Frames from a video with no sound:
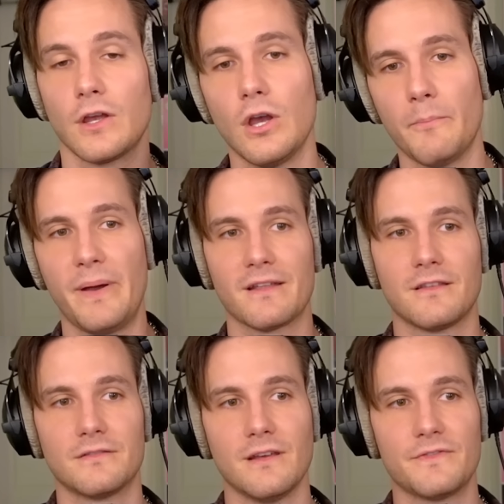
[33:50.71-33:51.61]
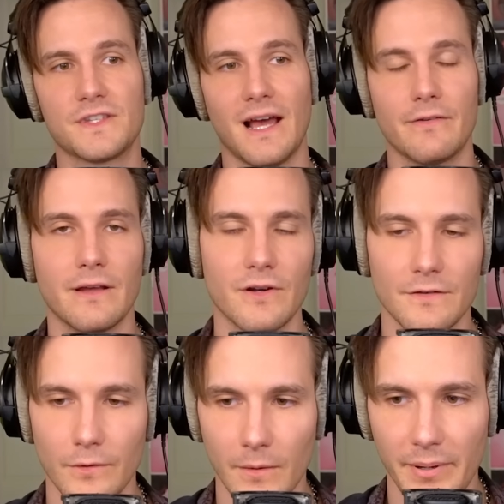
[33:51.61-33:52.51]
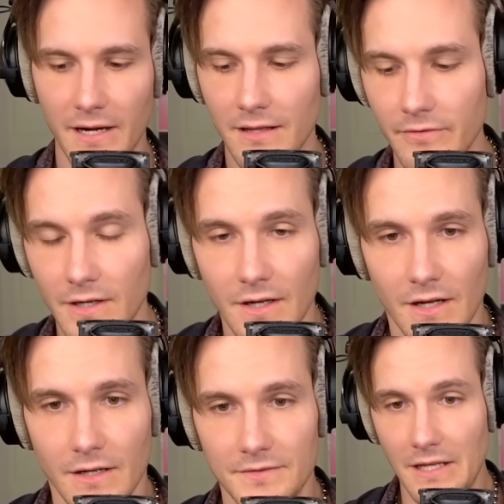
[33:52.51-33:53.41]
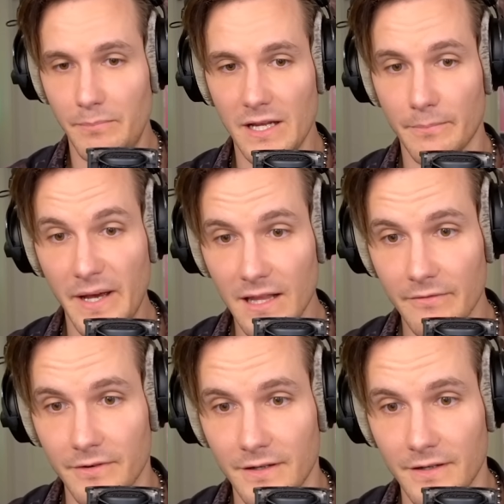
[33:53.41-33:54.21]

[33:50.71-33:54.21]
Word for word: competitive salary, if it is so competitive, then be competitive.